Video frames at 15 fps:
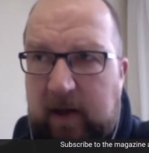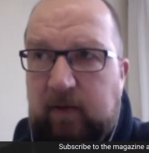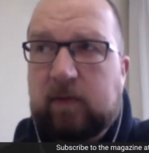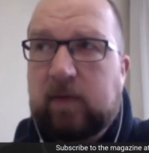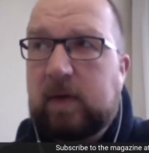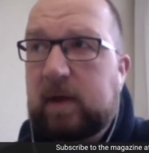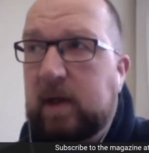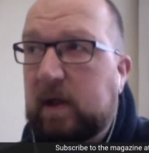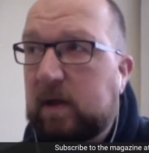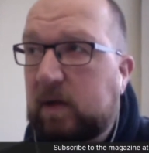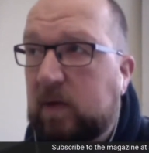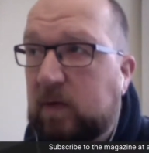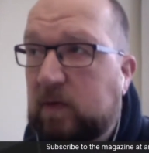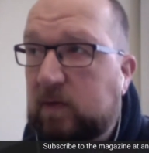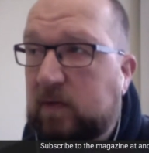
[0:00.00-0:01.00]
cavalry that
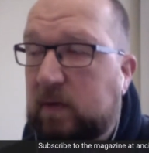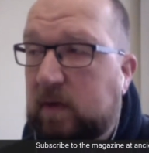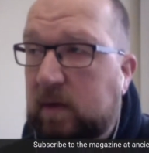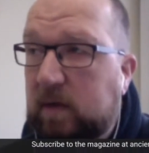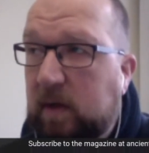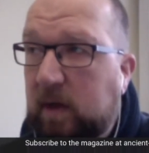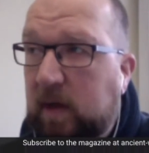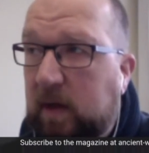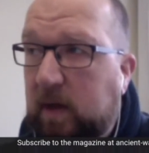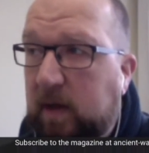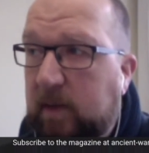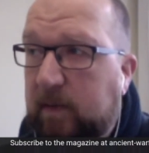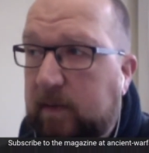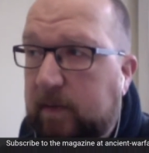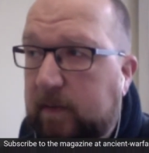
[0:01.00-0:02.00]
used
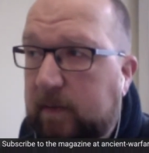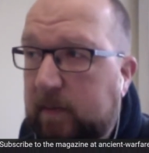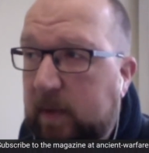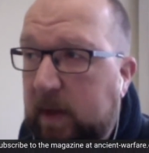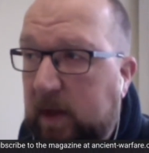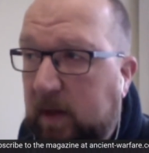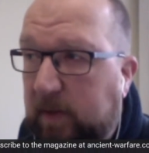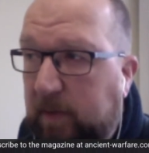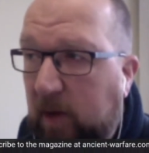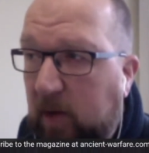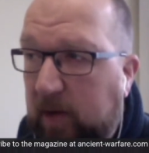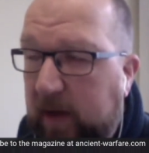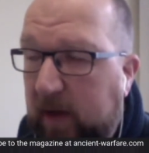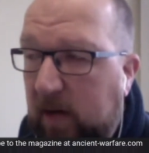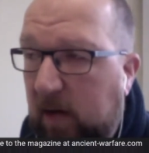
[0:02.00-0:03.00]
either
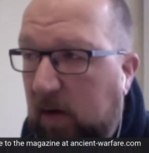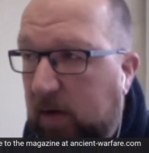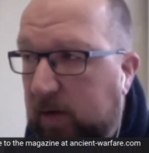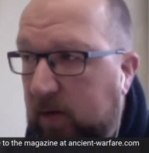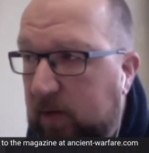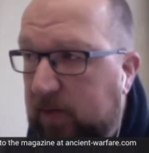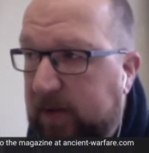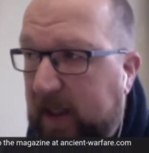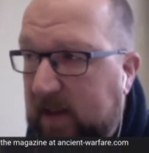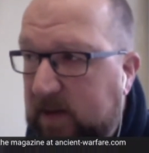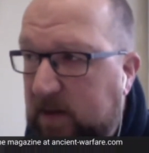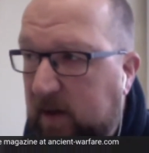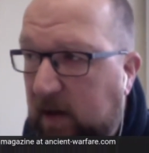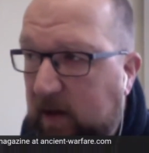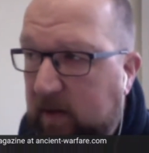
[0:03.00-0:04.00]
bow and arrow, although
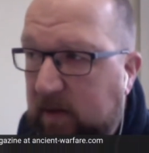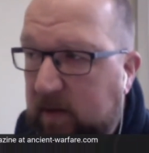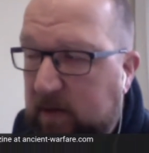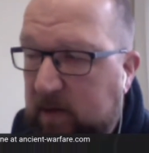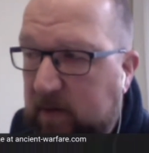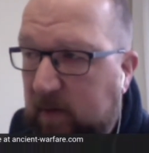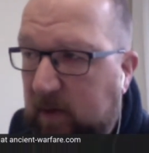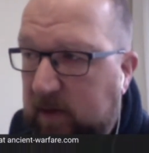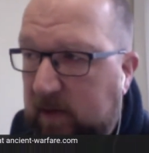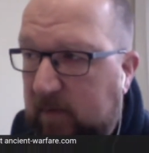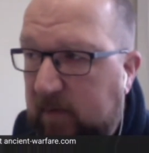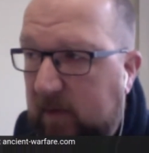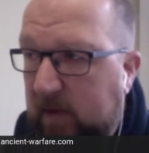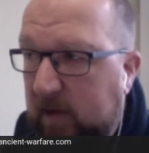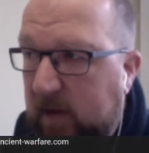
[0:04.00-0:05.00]
that's not as
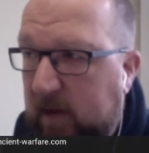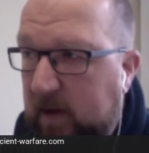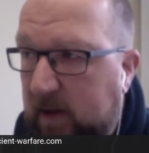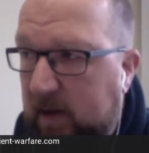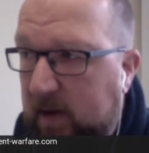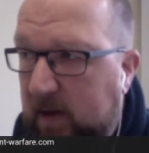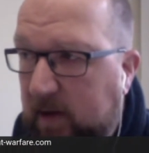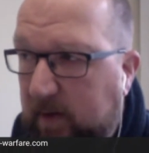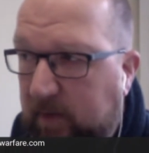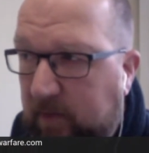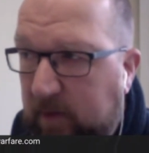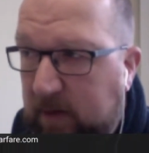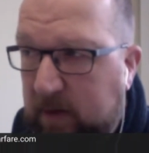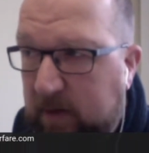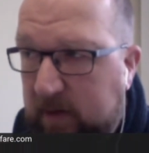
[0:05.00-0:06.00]
much of a thing
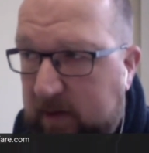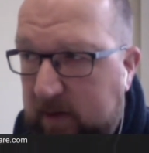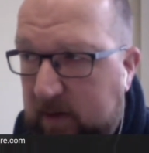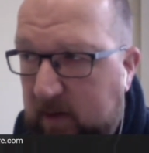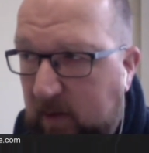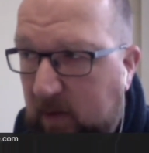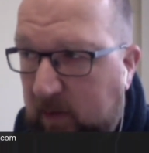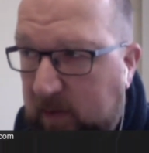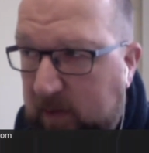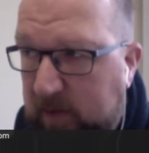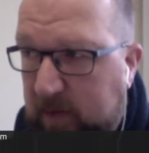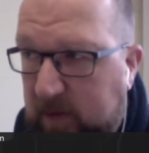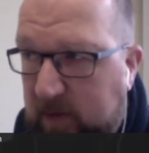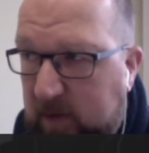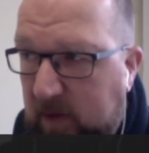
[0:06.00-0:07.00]
for the Greeks and
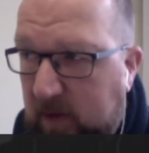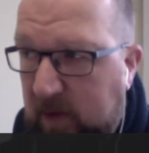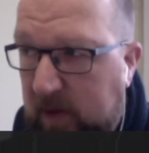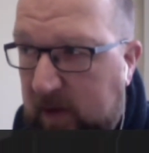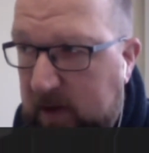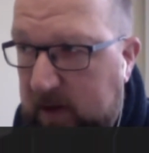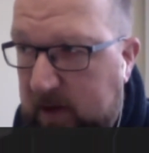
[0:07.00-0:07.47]
Romans, but certainly